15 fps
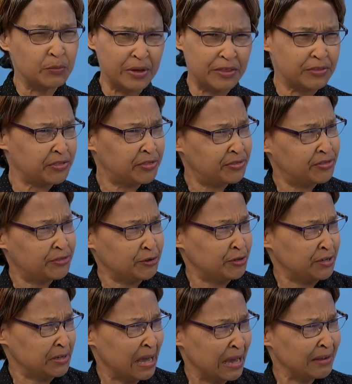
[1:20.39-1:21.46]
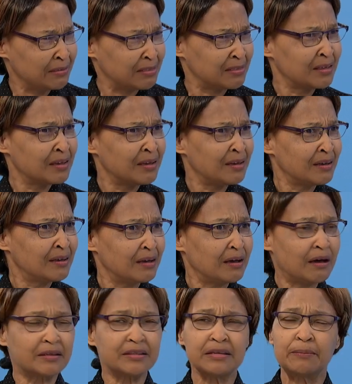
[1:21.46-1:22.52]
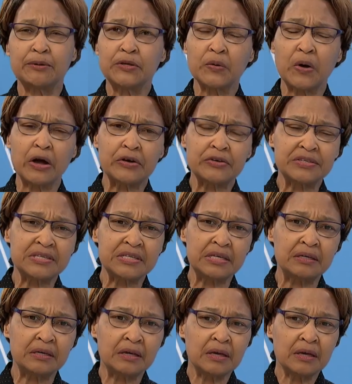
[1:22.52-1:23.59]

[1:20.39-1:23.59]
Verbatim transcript: we're at the 39th uh, WRC.